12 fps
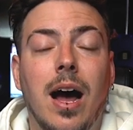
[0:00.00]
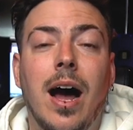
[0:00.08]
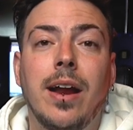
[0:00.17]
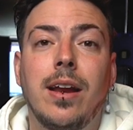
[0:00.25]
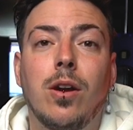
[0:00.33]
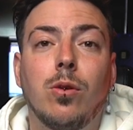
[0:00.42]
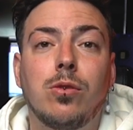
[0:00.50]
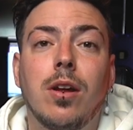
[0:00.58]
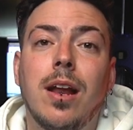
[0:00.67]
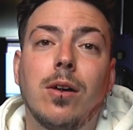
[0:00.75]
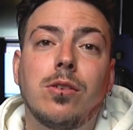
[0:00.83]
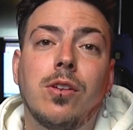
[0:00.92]
And it also
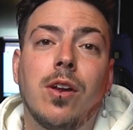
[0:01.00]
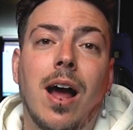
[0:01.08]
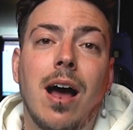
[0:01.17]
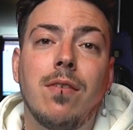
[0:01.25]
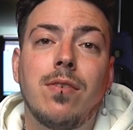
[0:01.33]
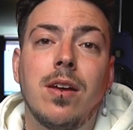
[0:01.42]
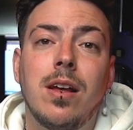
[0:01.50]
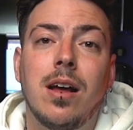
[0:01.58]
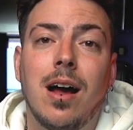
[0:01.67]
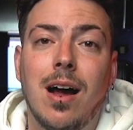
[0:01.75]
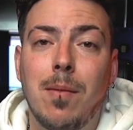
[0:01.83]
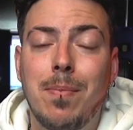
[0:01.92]
allows you to have
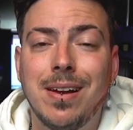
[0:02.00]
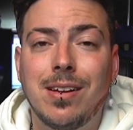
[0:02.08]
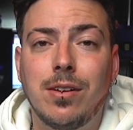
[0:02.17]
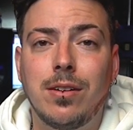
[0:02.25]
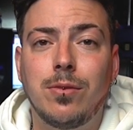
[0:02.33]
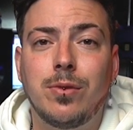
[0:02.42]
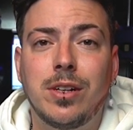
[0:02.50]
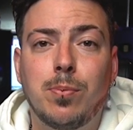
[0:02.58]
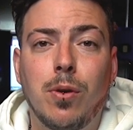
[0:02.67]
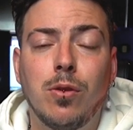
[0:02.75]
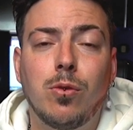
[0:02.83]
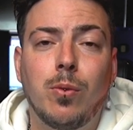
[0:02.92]
a better
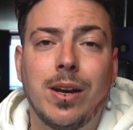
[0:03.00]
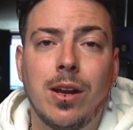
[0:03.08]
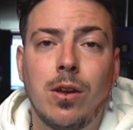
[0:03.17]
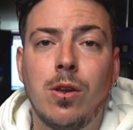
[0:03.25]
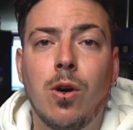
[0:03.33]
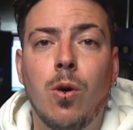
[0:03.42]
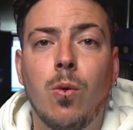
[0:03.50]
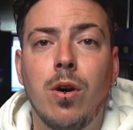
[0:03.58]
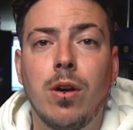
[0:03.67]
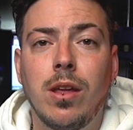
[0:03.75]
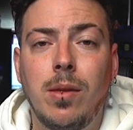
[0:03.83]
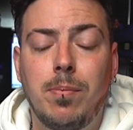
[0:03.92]
response with a
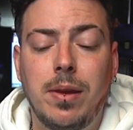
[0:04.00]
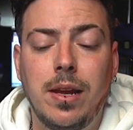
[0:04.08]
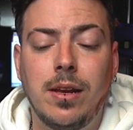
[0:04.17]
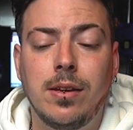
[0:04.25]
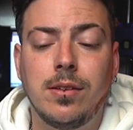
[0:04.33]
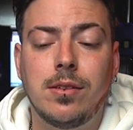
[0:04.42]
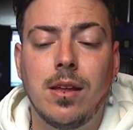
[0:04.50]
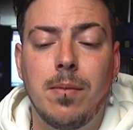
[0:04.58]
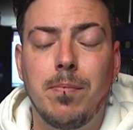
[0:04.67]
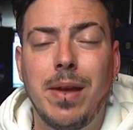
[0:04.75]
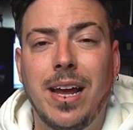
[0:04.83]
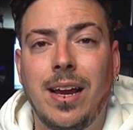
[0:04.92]
lower impedance,
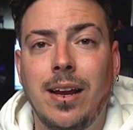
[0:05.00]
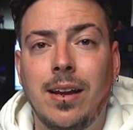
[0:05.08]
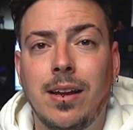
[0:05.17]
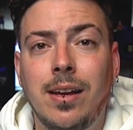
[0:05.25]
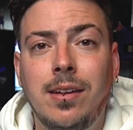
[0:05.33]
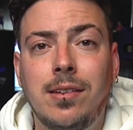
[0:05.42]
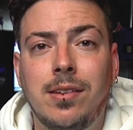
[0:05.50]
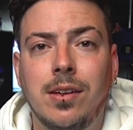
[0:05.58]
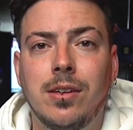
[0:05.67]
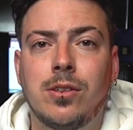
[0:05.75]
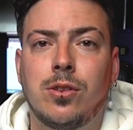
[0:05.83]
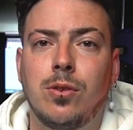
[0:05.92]
making it
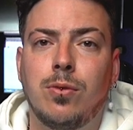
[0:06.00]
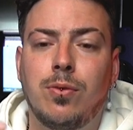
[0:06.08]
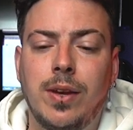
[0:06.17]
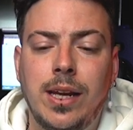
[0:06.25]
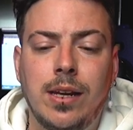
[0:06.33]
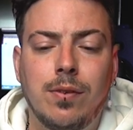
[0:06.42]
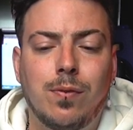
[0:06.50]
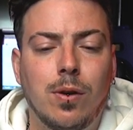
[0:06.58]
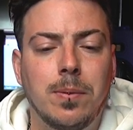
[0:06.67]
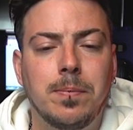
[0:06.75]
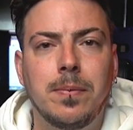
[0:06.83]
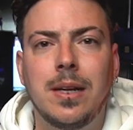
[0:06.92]
easier to feed
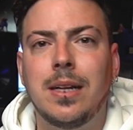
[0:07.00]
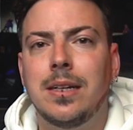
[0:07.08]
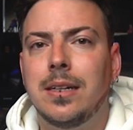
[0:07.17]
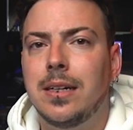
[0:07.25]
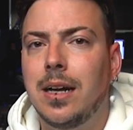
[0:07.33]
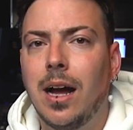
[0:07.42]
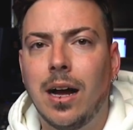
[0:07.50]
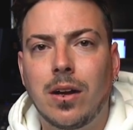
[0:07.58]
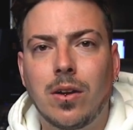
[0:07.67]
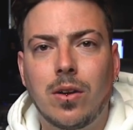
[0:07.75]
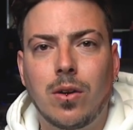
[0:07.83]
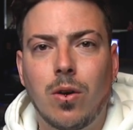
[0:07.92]
from a
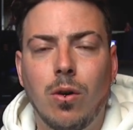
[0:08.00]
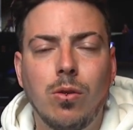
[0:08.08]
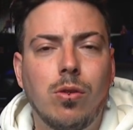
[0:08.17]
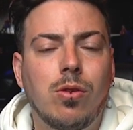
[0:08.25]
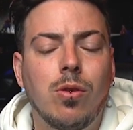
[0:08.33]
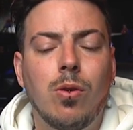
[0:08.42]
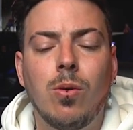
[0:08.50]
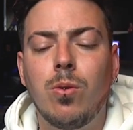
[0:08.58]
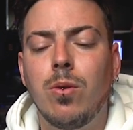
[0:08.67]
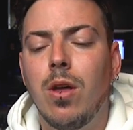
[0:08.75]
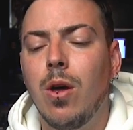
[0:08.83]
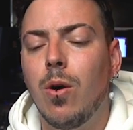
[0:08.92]

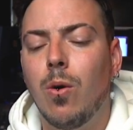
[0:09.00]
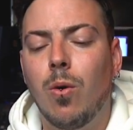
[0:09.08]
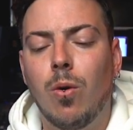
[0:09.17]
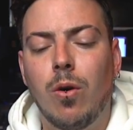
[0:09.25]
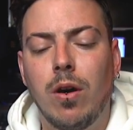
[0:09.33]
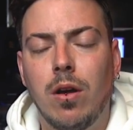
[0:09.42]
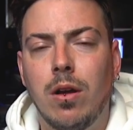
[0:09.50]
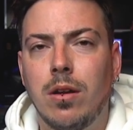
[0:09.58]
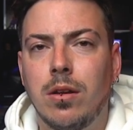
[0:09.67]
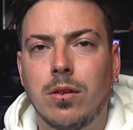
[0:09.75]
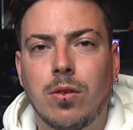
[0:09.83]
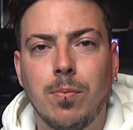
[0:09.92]
console or
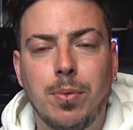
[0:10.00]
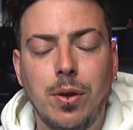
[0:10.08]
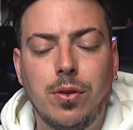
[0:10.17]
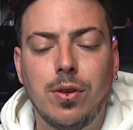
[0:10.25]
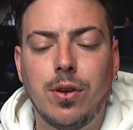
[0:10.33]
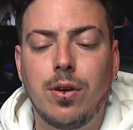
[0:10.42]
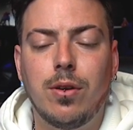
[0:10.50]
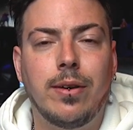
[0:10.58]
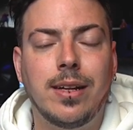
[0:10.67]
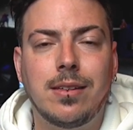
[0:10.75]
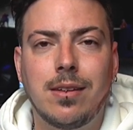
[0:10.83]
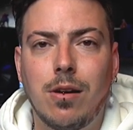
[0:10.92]
a computer
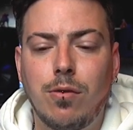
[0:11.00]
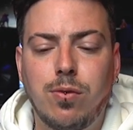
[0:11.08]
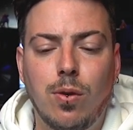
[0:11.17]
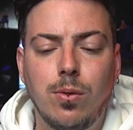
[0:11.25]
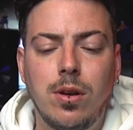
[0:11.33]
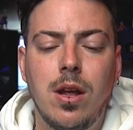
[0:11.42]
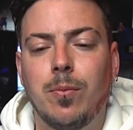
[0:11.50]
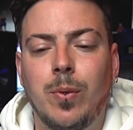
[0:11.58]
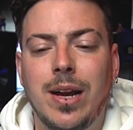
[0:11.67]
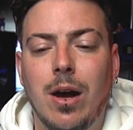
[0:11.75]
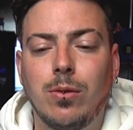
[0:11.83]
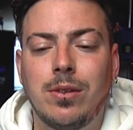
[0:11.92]
or a cell phone
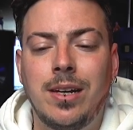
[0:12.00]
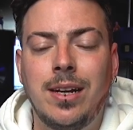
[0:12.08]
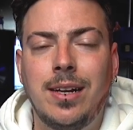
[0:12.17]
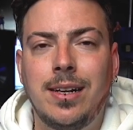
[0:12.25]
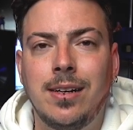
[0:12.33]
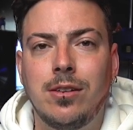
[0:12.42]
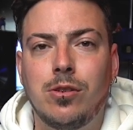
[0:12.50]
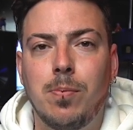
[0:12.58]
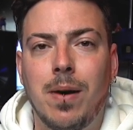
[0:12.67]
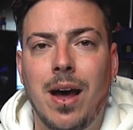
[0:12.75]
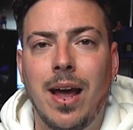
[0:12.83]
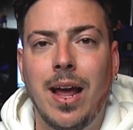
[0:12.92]
without needing to
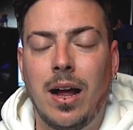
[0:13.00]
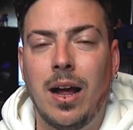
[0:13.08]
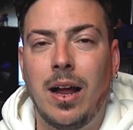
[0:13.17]
buy